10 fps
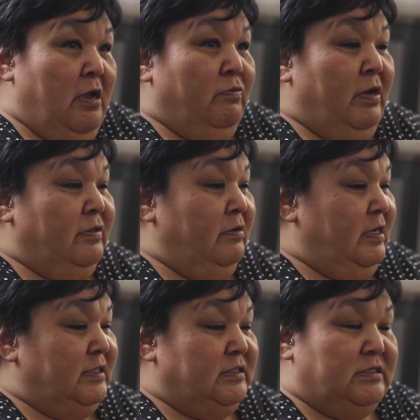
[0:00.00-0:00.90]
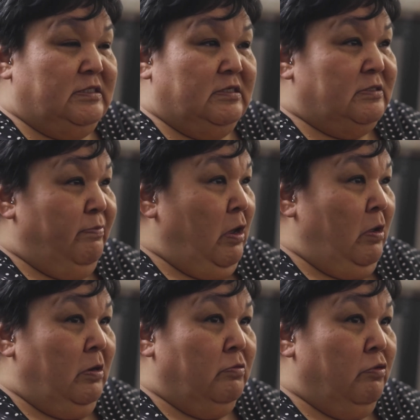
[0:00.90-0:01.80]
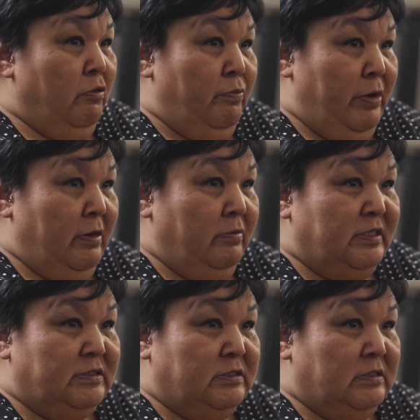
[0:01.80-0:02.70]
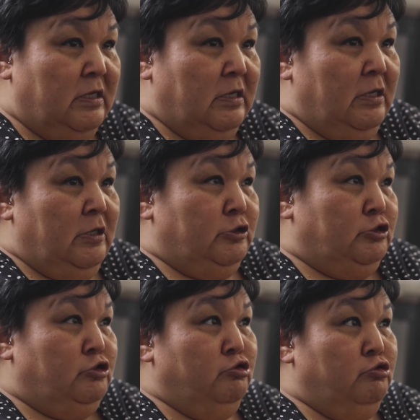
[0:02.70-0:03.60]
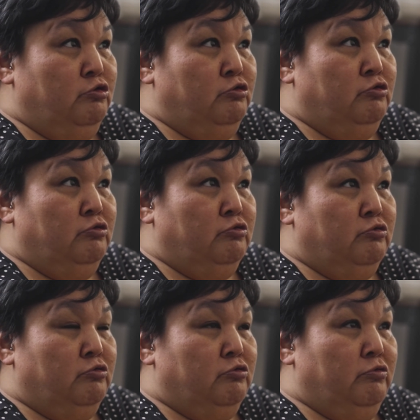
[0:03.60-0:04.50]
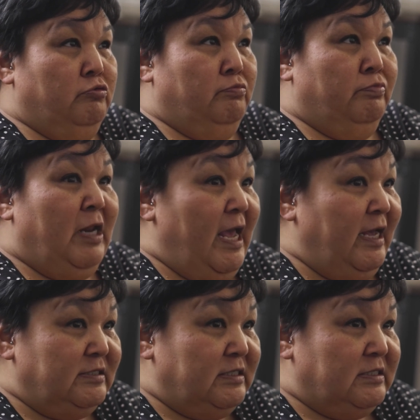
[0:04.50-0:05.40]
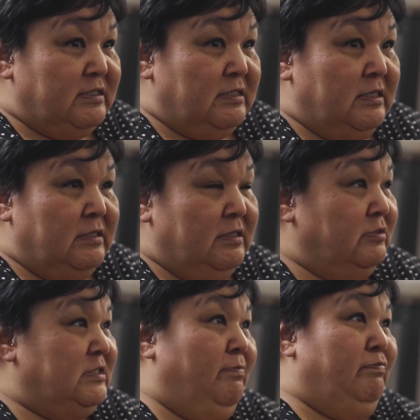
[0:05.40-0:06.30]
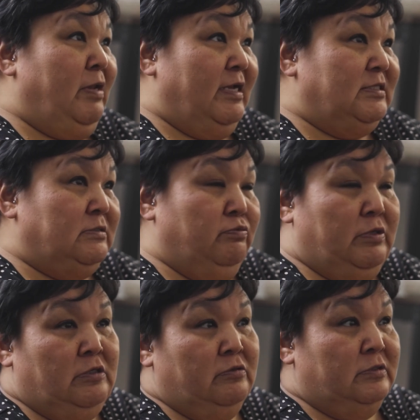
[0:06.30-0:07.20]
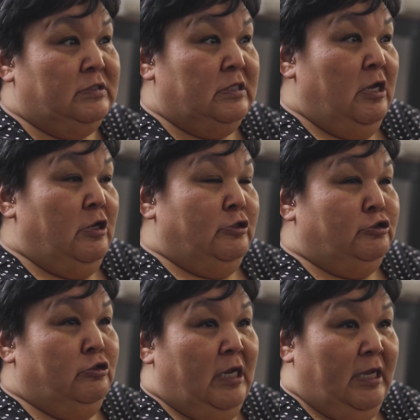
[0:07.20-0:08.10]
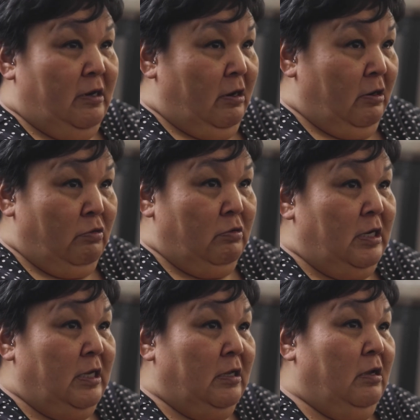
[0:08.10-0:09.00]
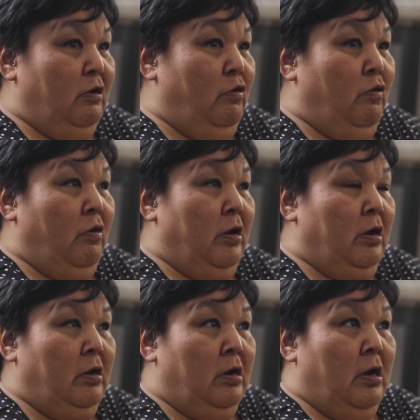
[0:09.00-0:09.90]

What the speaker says: whether it's small crowberries to plants. There's some plants we use to light our kulik or